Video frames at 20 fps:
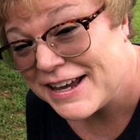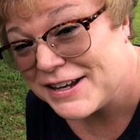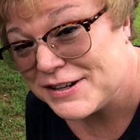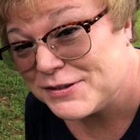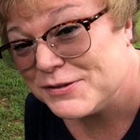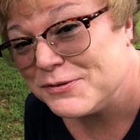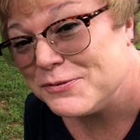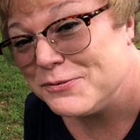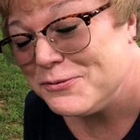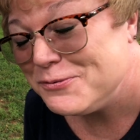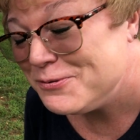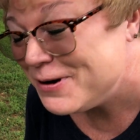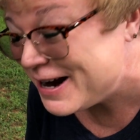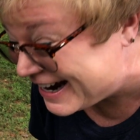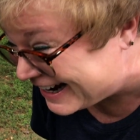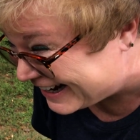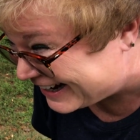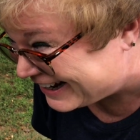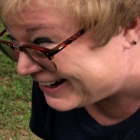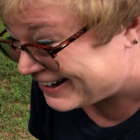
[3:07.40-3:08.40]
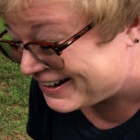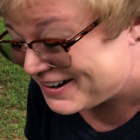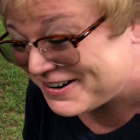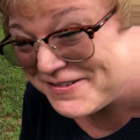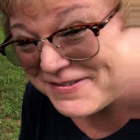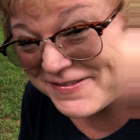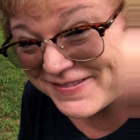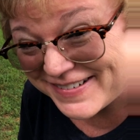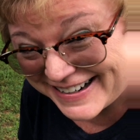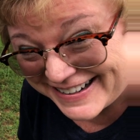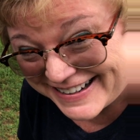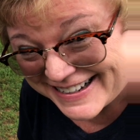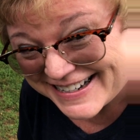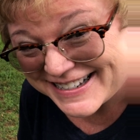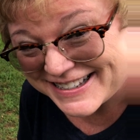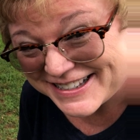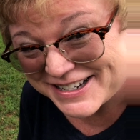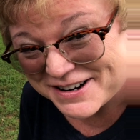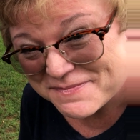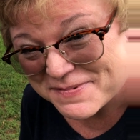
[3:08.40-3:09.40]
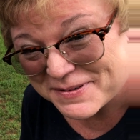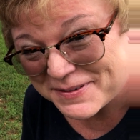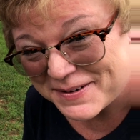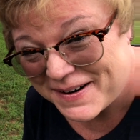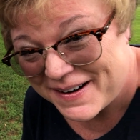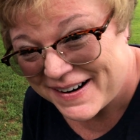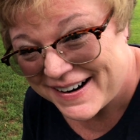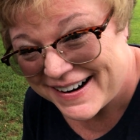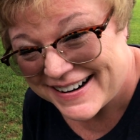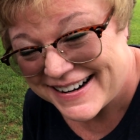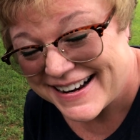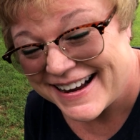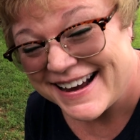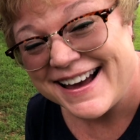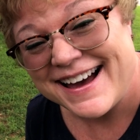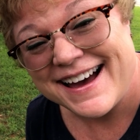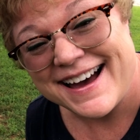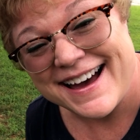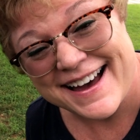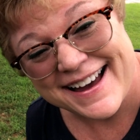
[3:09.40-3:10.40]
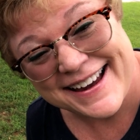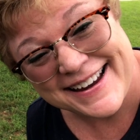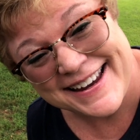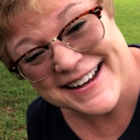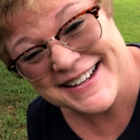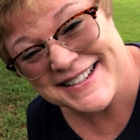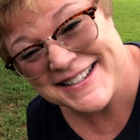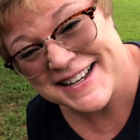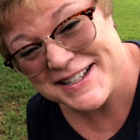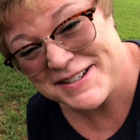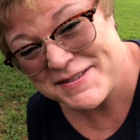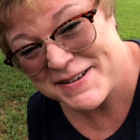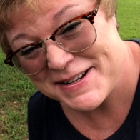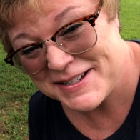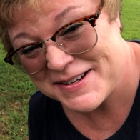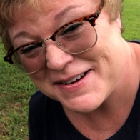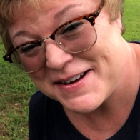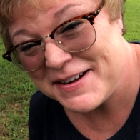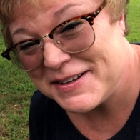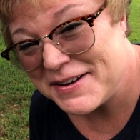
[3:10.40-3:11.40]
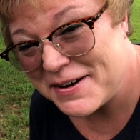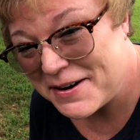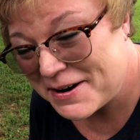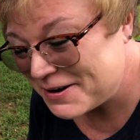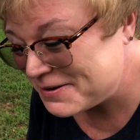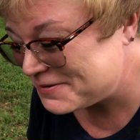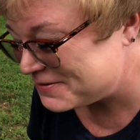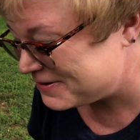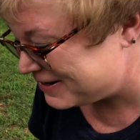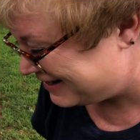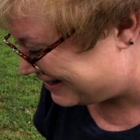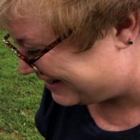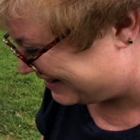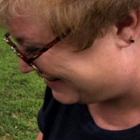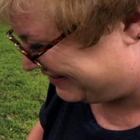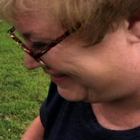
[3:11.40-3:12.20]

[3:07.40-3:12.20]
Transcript: is really super hard. I guess that's why it's called a hardwood.